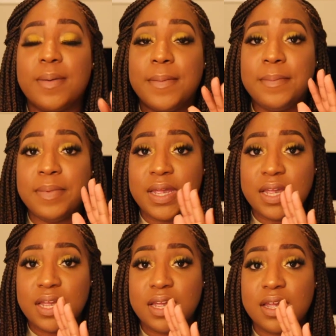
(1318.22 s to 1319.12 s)

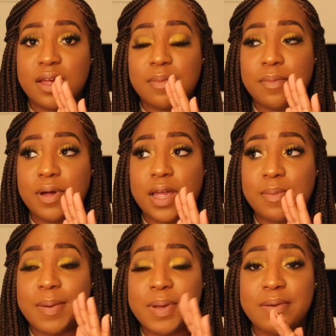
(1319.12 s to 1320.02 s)
me and
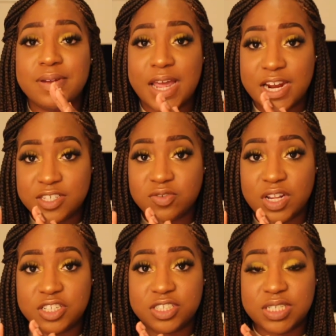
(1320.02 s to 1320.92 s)
my baby daddy's
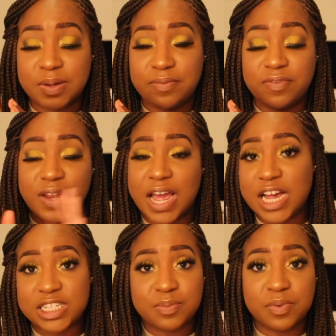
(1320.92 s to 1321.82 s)
relationship
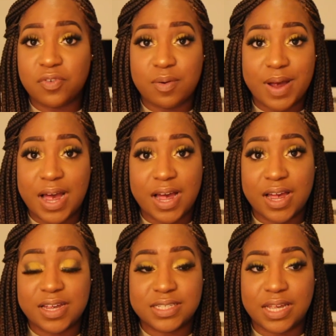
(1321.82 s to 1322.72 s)
flashed before my
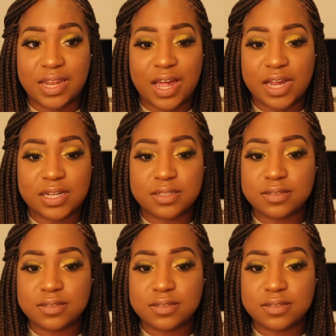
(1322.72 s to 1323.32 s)
eyes in like